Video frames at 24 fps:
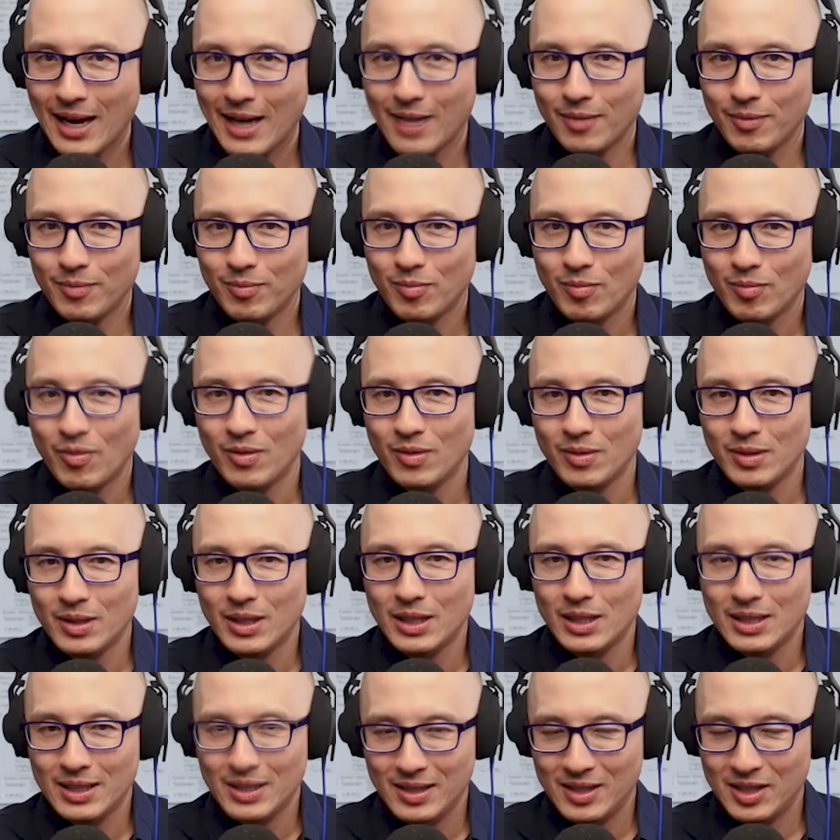that I
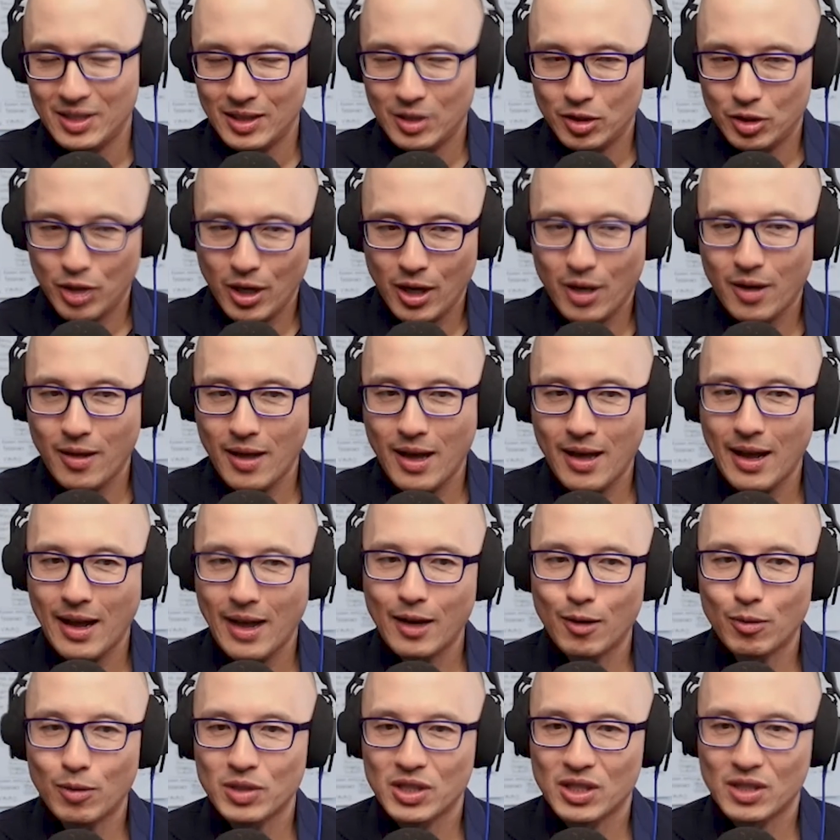share
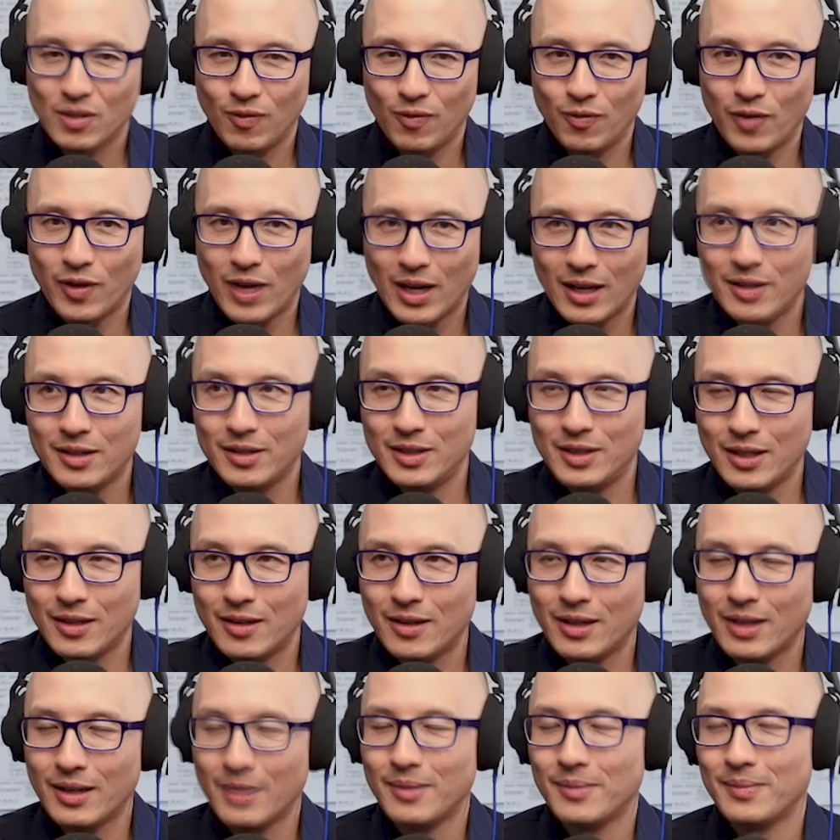that. I don't just
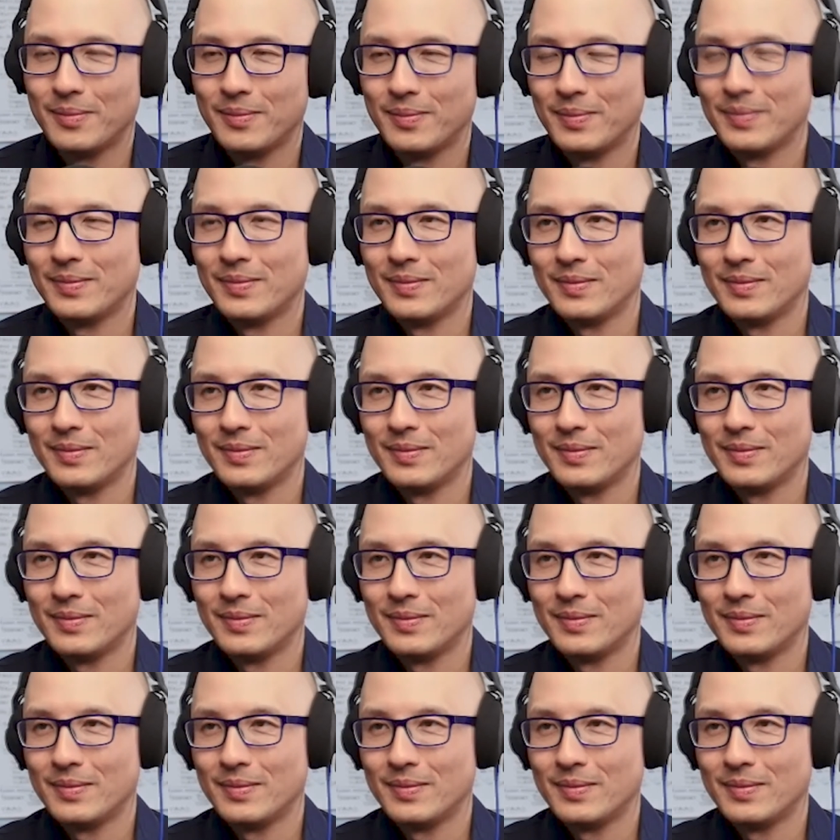volunteer it.